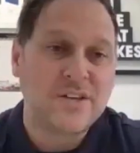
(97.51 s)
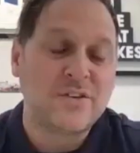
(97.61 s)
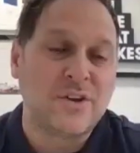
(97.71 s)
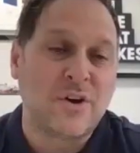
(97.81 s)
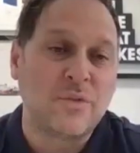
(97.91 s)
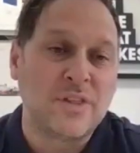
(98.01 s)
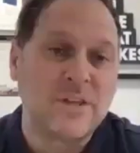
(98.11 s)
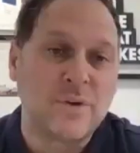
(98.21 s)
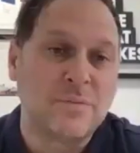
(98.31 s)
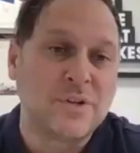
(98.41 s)

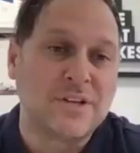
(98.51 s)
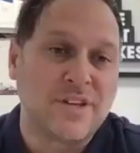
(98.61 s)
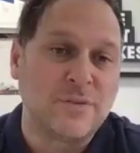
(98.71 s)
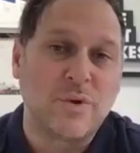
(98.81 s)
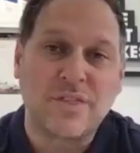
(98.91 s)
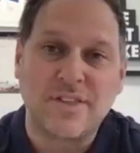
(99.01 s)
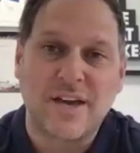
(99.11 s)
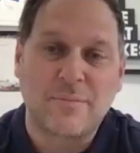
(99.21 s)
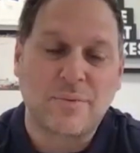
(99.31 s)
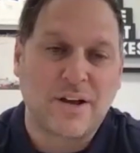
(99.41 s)
we believe that within
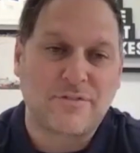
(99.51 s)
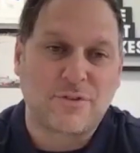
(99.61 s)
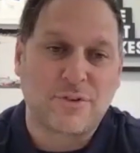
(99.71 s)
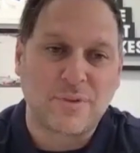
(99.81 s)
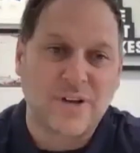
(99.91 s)
that platform,